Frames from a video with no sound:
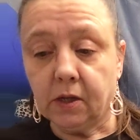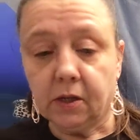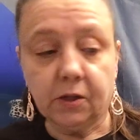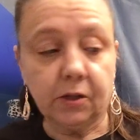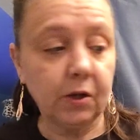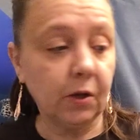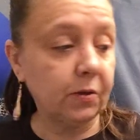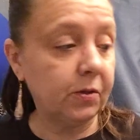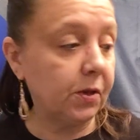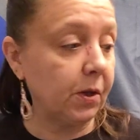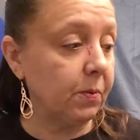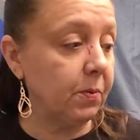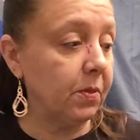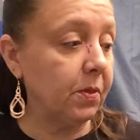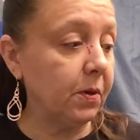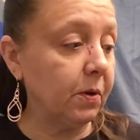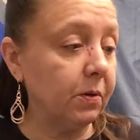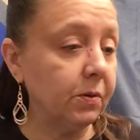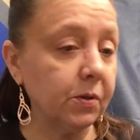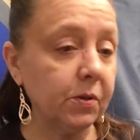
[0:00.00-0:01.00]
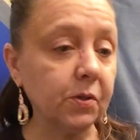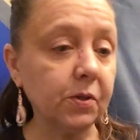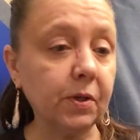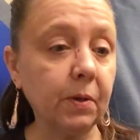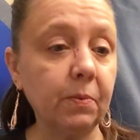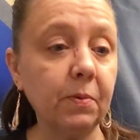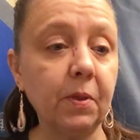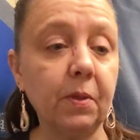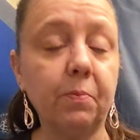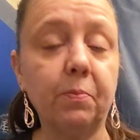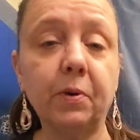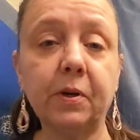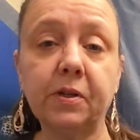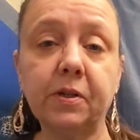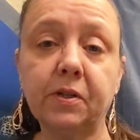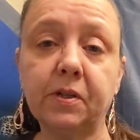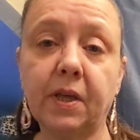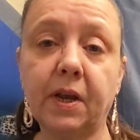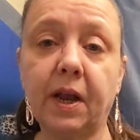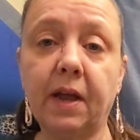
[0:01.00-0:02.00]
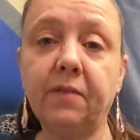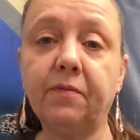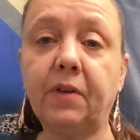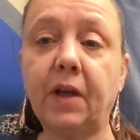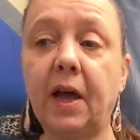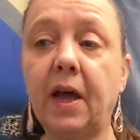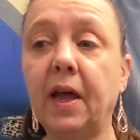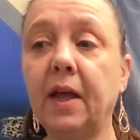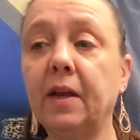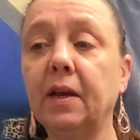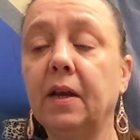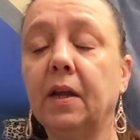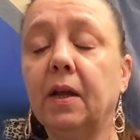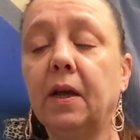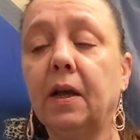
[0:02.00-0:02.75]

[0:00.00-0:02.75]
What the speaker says: So those are some of the books that I've got.